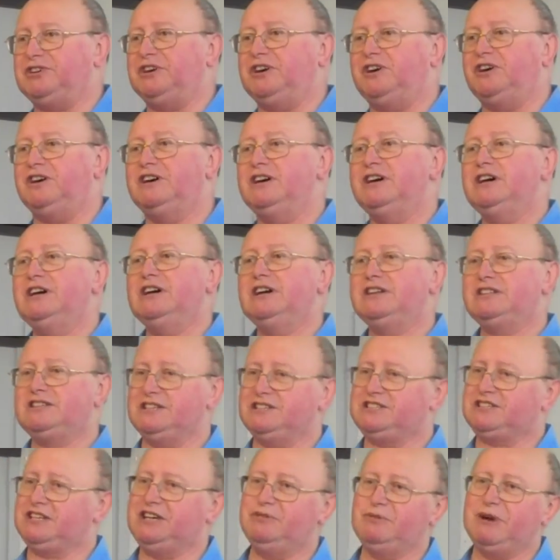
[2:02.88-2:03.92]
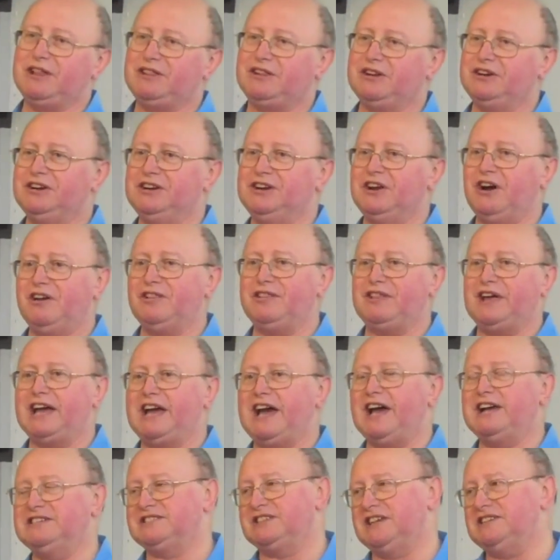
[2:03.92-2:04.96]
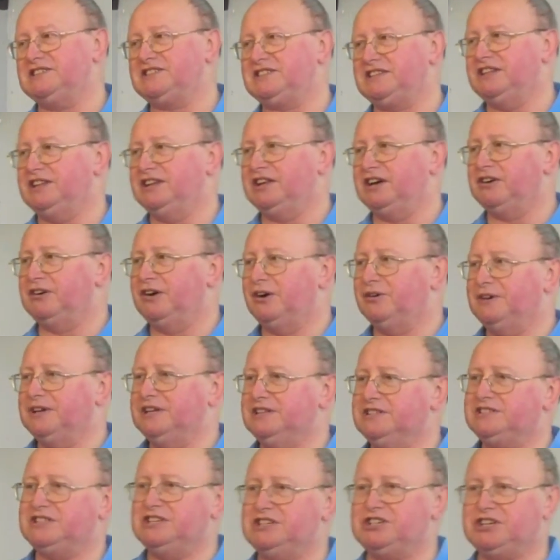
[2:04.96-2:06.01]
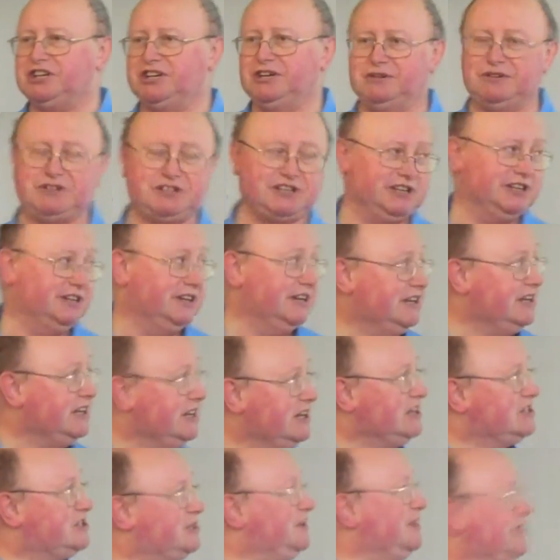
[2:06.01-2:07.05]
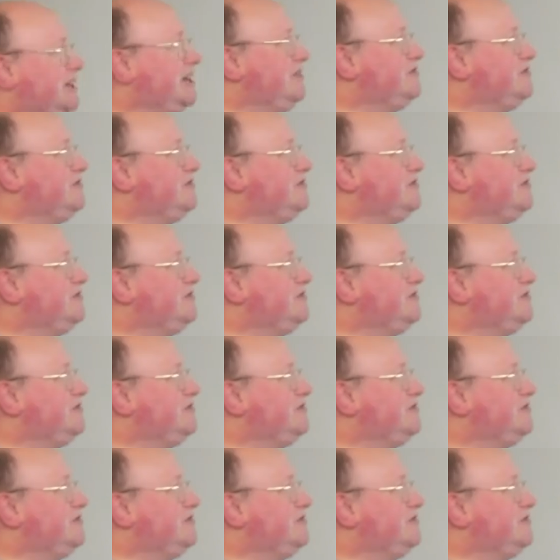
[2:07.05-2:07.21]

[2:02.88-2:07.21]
for to see whether or not they exist in their own institution. So it